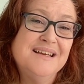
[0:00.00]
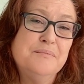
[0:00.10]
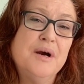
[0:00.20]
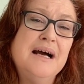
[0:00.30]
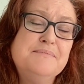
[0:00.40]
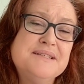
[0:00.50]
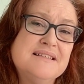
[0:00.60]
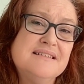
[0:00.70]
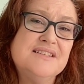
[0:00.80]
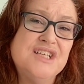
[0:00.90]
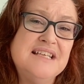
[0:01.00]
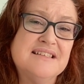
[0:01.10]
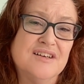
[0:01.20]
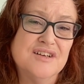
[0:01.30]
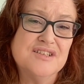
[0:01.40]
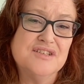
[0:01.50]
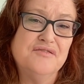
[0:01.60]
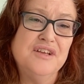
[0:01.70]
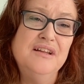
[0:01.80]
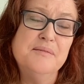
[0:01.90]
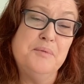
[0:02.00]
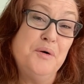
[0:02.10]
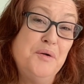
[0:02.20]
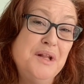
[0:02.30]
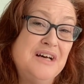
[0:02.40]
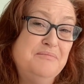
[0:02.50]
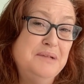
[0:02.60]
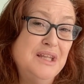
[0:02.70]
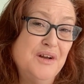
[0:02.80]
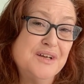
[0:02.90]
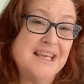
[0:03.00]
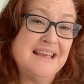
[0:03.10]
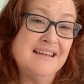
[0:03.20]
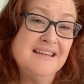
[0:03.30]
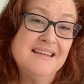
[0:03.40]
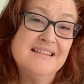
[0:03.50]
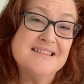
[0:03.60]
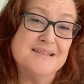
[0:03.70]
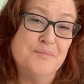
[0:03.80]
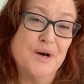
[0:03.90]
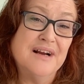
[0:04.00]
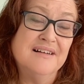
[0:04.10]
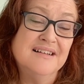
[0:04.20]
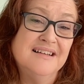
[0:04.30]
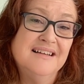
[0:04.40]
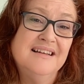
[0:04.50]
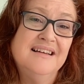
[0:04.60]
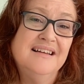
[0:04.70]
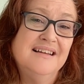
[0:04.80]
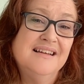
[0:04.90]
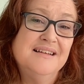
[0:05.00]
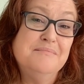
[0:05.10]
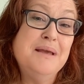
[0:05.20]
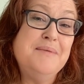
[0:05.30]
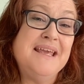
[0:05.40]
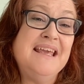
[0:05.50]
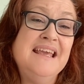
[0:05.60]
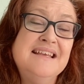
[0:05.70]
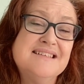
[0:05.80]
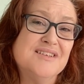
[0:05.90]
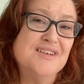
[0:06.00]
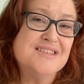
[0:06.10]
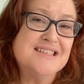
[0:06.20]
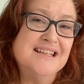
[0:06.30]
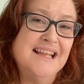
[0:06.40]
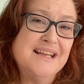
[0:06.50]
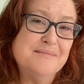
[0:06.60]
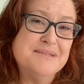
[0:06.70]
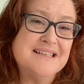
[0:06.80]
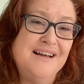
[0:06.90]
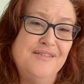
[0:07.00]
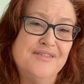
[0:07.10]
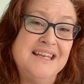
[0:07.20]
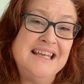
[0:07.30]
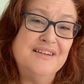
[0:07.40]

Perhaps she starts to feel the pull of belonging somewhere. Maybe he starts to let himself need